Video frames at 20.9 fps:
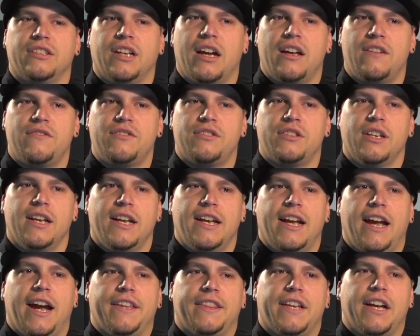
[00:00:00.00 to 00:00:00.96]
knives,
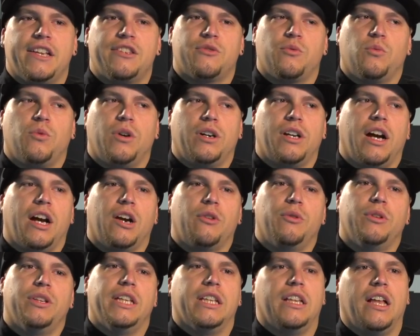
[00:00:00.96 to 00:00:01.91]
and that's what I
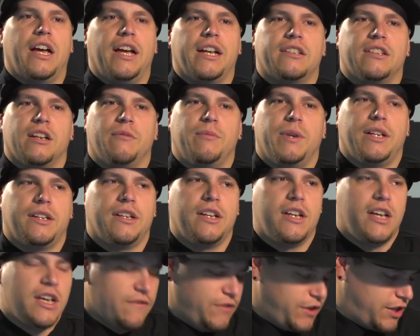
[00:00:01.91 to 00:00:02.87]
really liked. I mean,
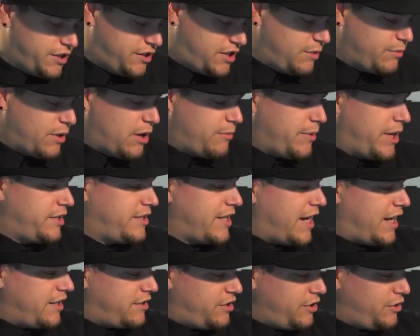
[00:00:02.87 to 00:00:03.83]
you can see by my
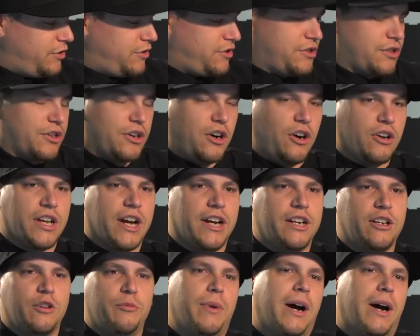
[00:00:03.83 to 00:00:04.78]
tattoos, they're all kind of